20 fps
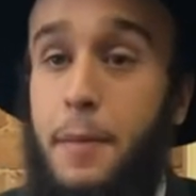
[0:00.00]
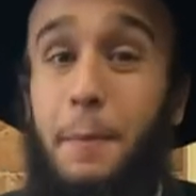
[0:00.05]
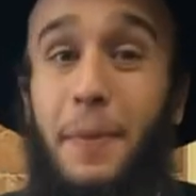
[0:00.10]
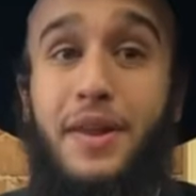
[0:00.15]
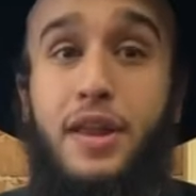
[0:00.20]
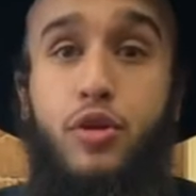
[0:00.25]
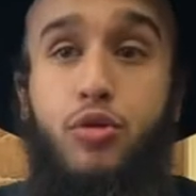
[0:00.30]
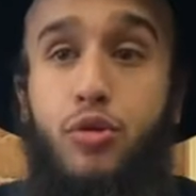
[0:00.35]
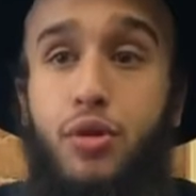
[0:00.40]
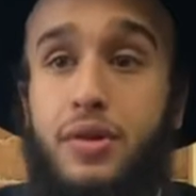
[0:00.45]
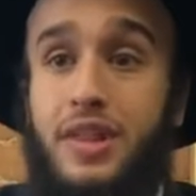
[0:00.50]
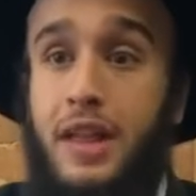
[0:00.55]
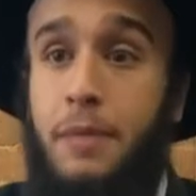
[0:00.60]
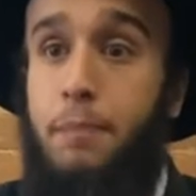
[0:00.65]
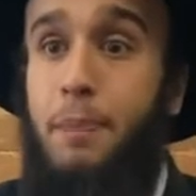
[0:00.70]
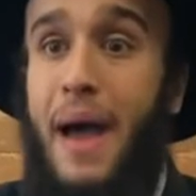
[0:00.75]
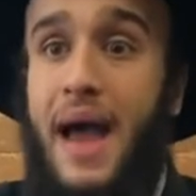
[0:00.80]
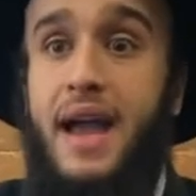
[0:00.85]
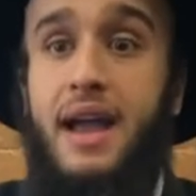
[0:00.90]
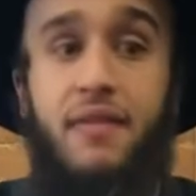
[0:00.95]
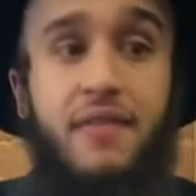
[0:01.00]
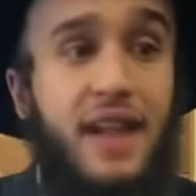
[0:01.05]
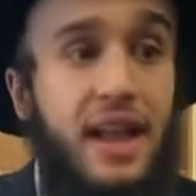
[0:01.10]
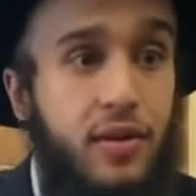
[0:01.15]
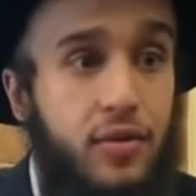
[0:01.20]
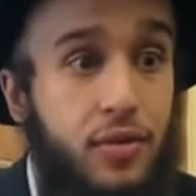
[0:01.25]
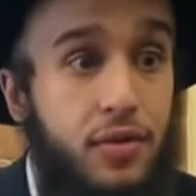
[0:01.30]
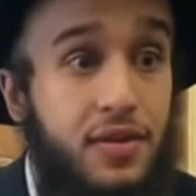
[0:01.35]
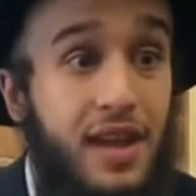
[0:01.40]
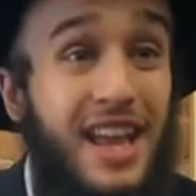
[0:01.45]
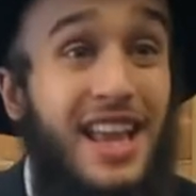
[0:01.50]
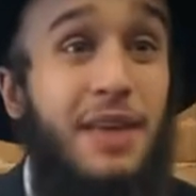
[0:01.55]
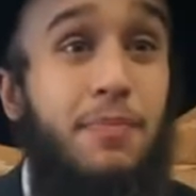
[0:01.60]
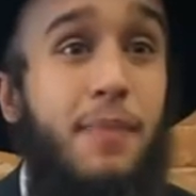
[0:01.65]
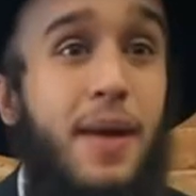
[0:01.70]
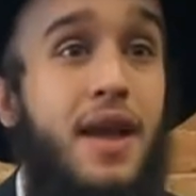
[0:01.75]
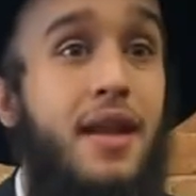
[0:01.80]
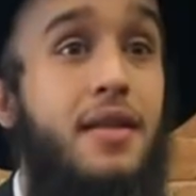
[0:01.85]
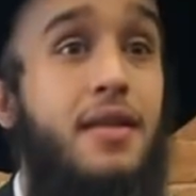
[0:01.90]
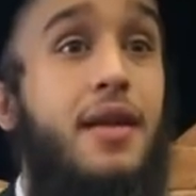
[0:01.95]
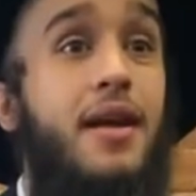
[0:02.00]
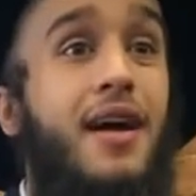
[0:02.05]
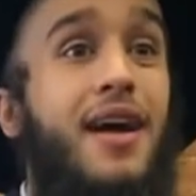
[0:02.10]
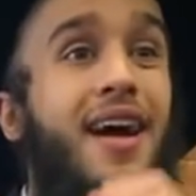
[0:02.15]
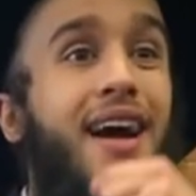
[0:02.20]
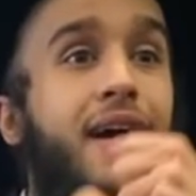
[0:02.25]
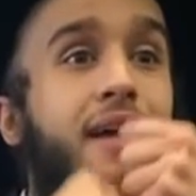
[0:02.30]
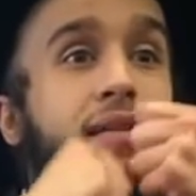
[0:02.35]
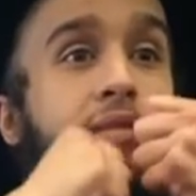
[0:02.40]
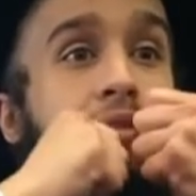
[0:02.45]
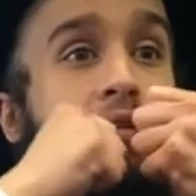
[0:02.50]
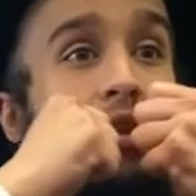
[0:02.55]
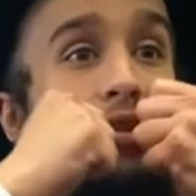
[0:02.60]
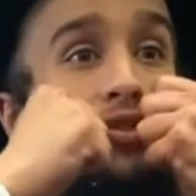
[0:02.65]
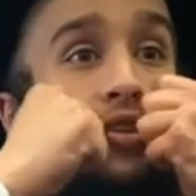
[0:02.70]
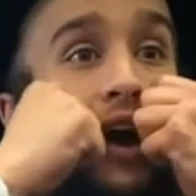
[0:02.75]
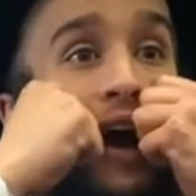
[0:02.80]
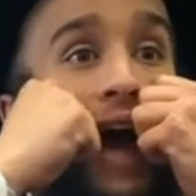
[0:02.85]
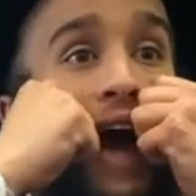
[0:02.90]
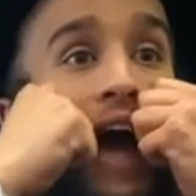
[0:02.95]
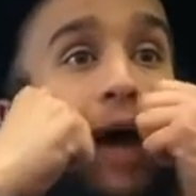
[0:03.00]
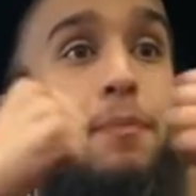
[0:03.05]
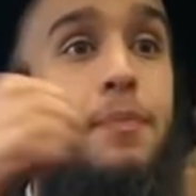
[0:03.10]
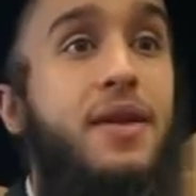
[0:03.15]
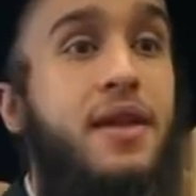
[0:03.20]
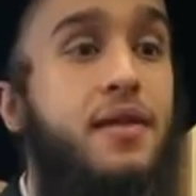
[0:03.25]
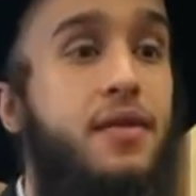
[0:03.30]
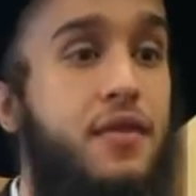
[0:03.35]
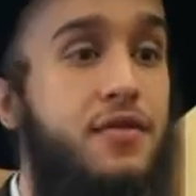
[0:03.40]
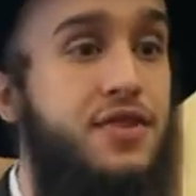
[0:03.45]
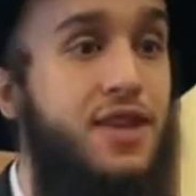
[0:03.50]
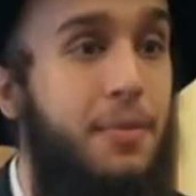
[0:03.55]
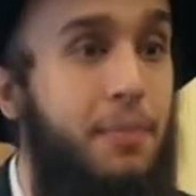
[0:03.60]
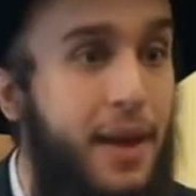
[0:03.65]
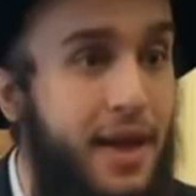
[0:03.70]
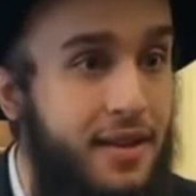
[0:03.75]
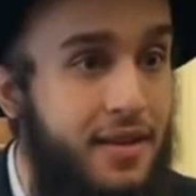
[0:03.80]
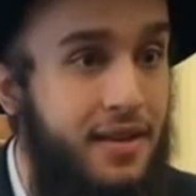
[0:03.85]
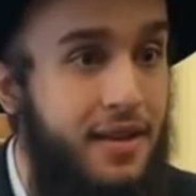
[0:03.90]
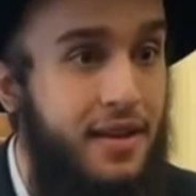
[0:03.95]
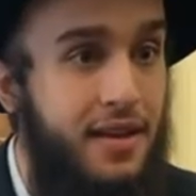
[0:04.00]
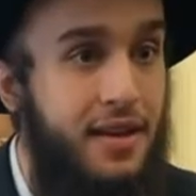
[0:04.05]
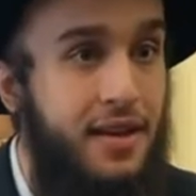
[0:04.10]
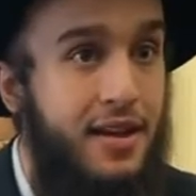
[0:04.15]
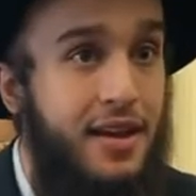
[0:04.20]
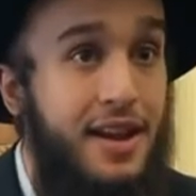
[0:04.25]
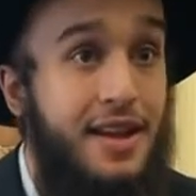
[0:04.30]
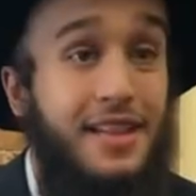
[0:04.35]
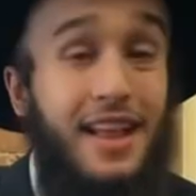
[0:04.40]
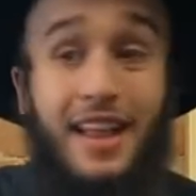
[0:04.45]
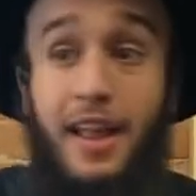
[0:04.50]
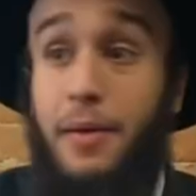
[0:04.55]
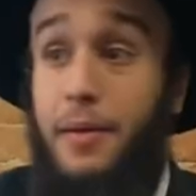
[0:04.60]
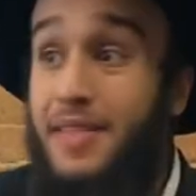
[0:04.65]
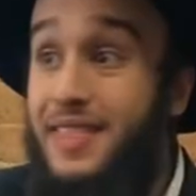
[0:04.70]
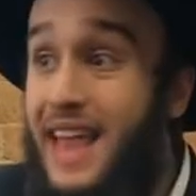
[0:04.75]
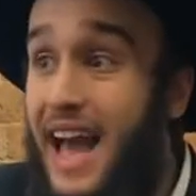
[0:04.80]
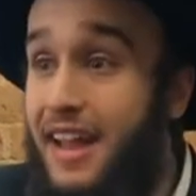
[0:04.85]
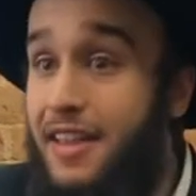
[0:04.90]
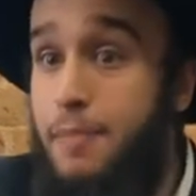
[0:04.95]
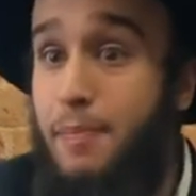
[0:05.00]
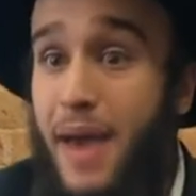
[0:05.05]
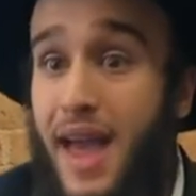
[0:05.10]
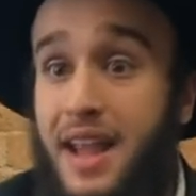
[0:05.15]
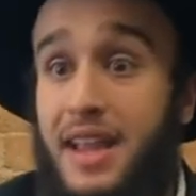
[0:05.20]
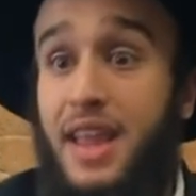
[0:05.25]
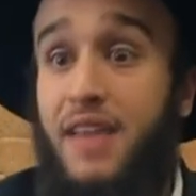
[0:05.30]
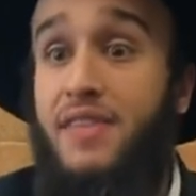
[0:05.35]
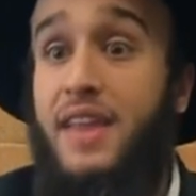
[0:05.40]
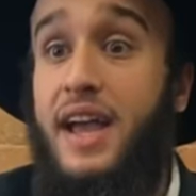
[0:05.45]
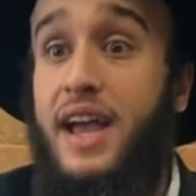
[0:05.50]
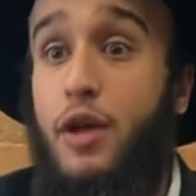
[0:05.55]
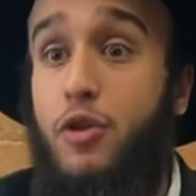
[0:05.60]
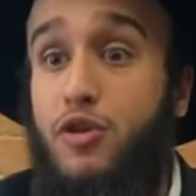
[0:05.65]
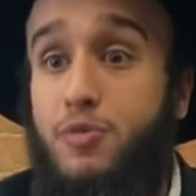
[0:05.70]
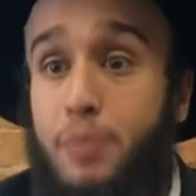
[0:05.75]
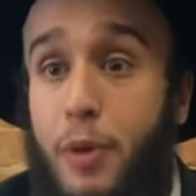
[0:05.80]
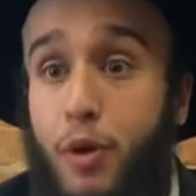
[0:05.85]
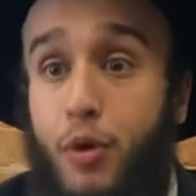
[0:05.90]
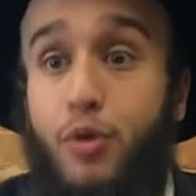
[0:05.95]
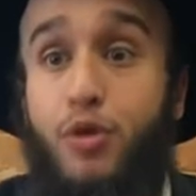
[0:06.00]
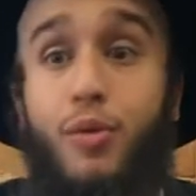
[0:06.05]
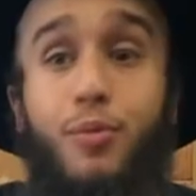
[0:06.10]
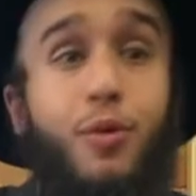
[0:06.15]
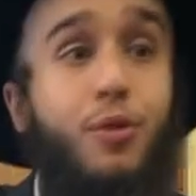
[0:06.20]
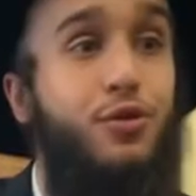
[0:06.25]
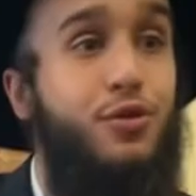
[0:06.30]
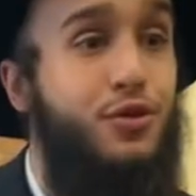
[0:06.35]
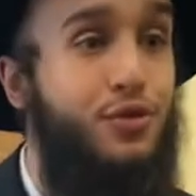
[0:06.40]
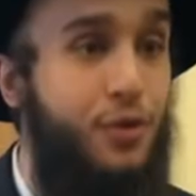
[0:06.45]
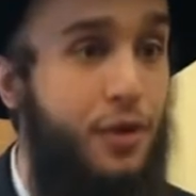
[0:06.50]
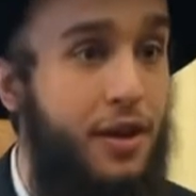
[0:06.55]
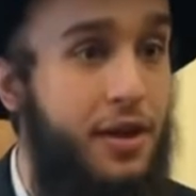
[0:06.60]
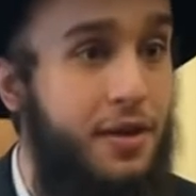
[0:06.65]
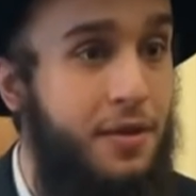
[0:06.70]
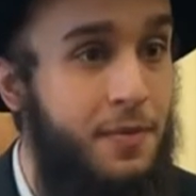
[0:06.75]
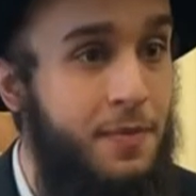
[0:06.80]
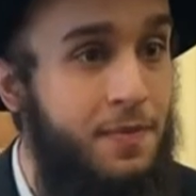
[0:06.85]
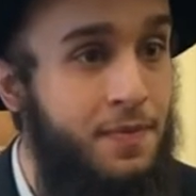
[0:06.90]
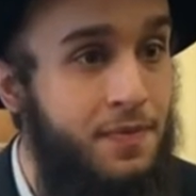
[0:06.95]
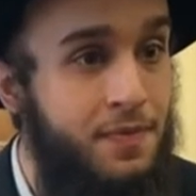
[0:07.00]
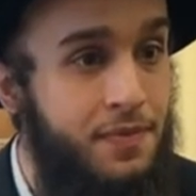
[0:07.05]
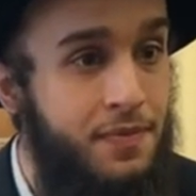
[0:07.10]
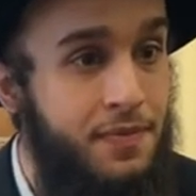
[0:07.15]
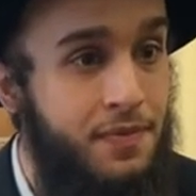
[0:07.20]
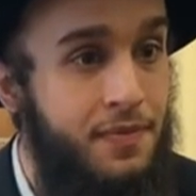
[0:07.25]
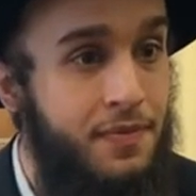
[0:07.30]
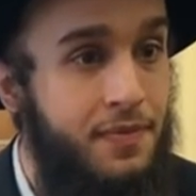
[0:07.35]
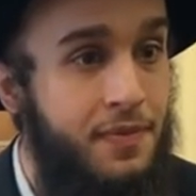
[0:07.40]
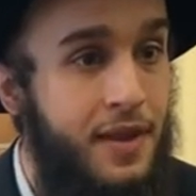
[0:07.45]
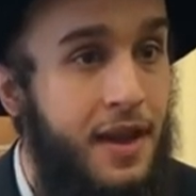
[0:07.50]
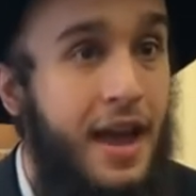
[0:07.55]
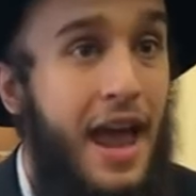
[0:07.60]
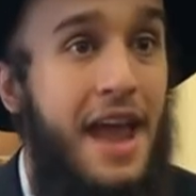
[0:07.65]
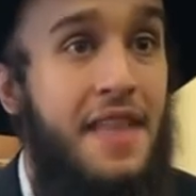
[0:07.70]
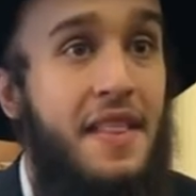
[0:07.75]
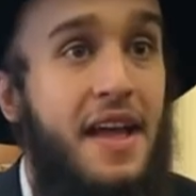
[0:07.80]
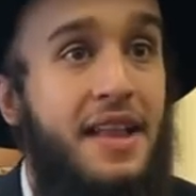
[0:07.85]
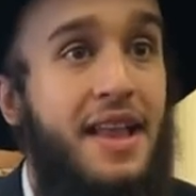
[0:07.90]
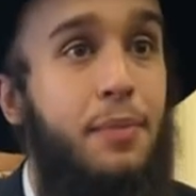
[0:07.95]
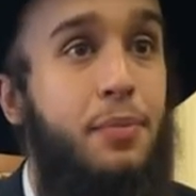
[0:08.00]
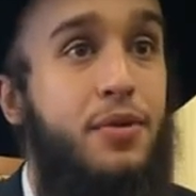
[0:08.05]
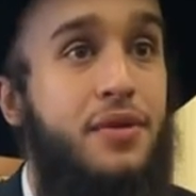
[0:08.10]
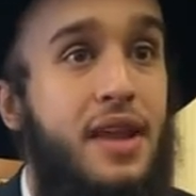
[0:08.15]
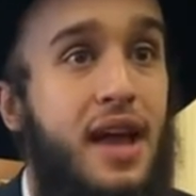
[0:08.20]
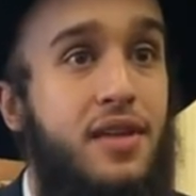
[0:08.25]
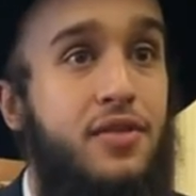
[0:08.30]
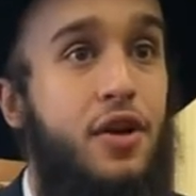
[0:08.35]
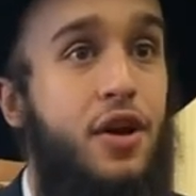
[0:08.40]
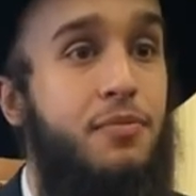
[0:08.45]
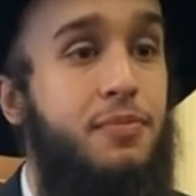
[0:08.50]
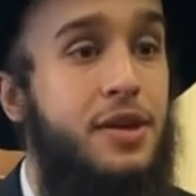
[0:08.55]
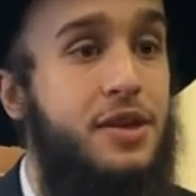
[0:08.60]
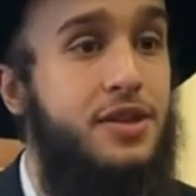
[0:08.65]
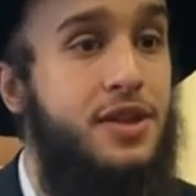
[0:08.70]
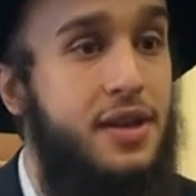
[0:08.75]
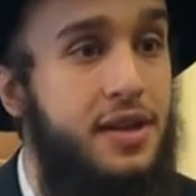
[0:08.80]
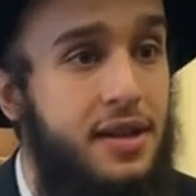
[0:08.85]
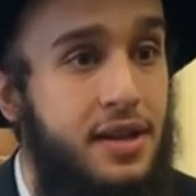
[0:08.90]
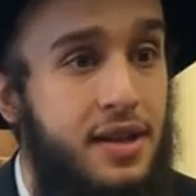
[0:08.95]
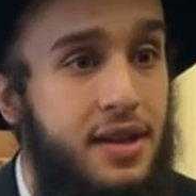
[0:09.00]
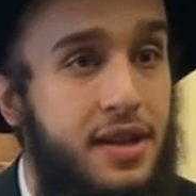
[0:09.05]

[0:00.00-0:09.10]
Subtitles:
But he took that bag of lentils and he made such a happiness of Shabbat that man gives HaKadosh Baruch Hu the most joy. And that, Abotai, is our mission.